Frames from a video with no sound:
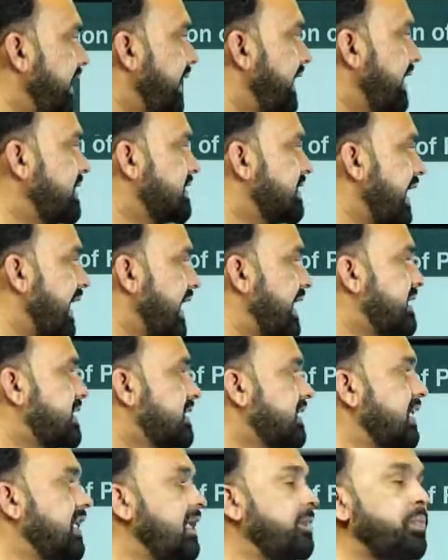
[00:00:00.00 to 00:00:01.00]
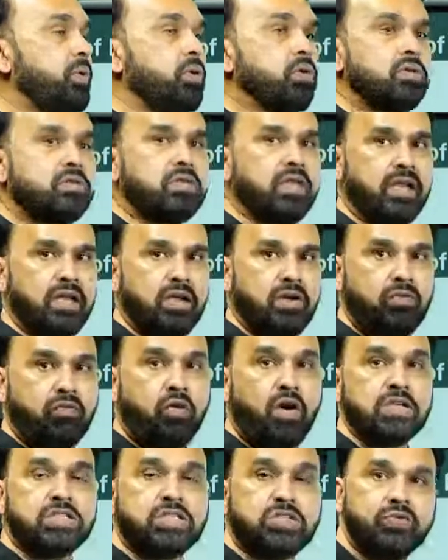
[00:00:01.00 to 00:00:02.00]
is H3PO3.
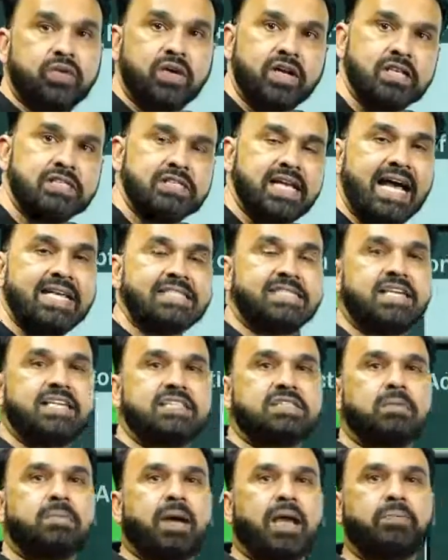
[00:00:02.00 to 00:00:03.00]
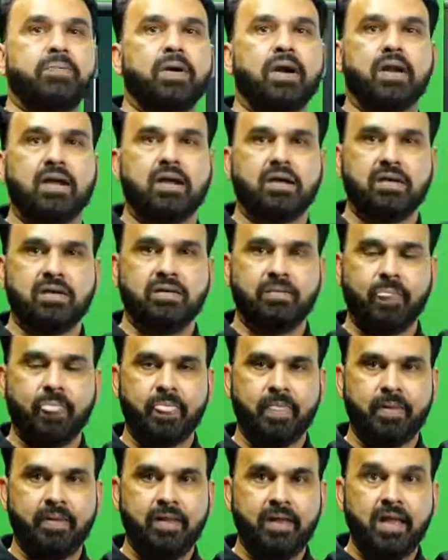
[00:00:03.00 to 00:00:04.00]
Phosphorus acid is the byproduct.
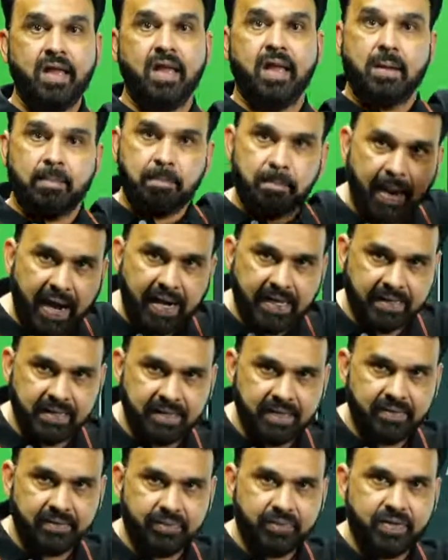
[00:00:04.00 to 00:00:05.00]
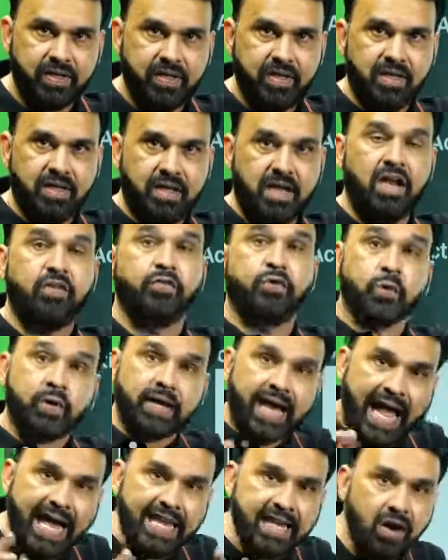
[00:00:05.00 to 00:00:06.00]
But if you
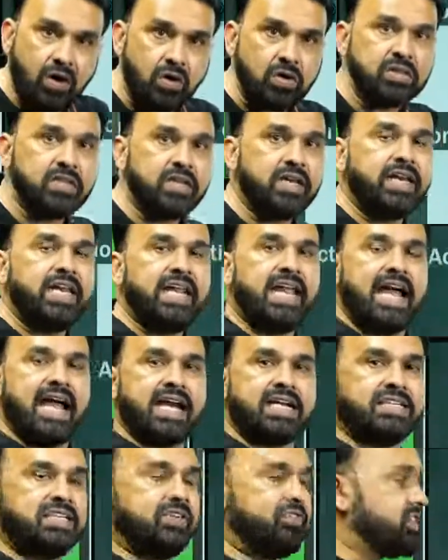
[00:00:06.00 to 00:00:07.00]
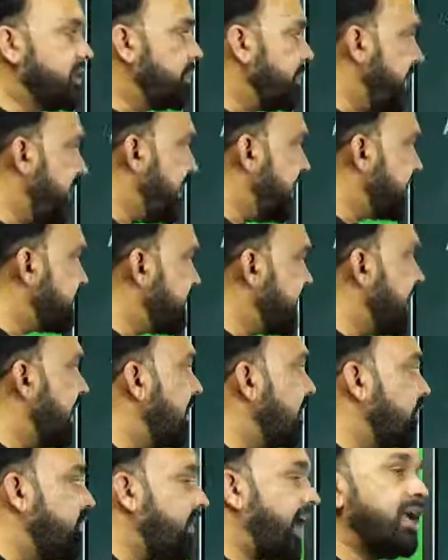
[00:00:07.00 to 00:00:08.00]
carry out the reaction with a
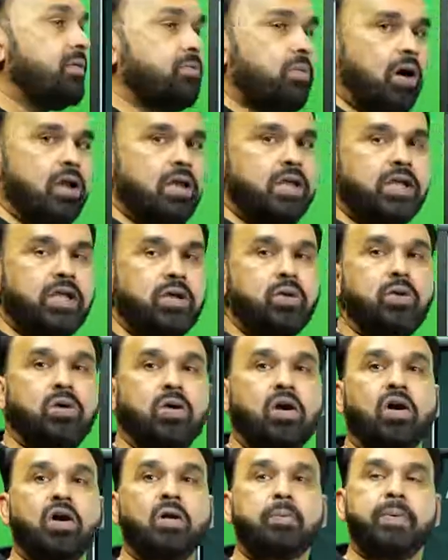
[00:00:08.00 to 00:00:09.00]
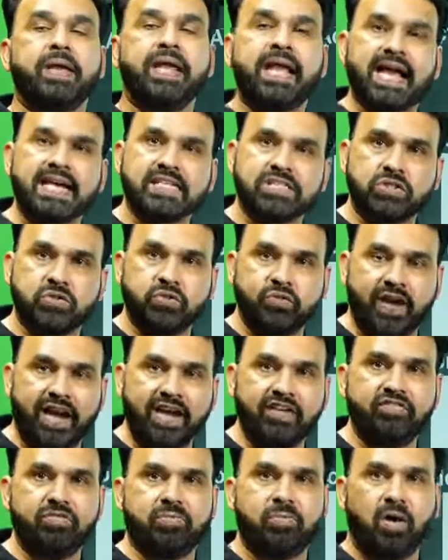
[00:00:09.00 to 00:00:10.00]
PCl5 molecule or a
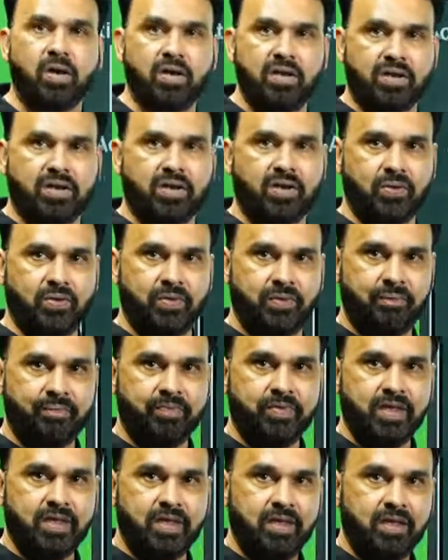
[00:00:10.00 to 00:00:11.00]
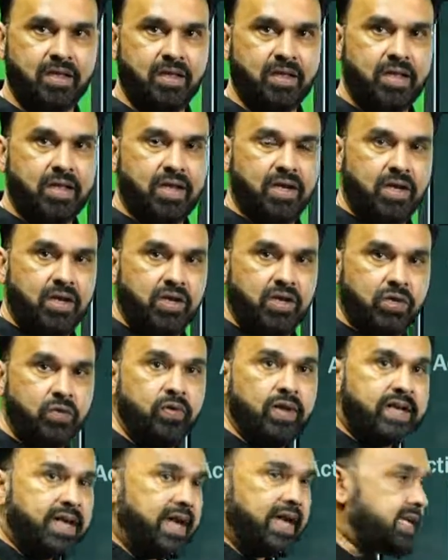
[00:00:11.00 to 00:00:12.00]
PX5 molecule, you
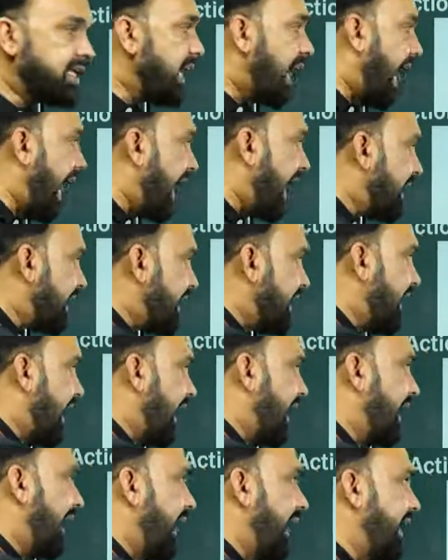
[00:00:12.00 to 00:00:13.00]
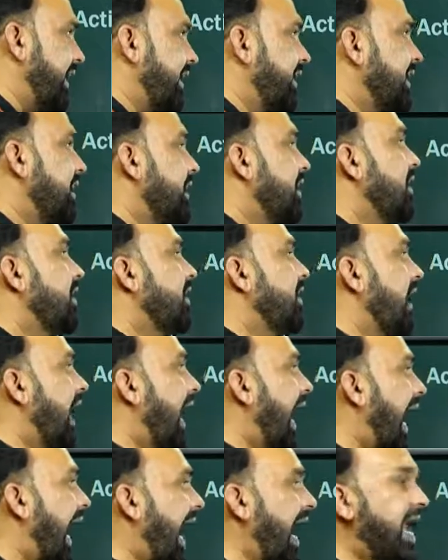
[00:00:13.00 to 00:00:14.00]
will get alkyl halide,
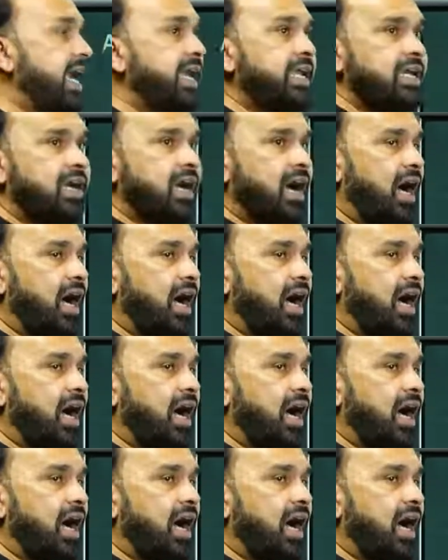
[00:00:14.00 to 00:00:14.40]
and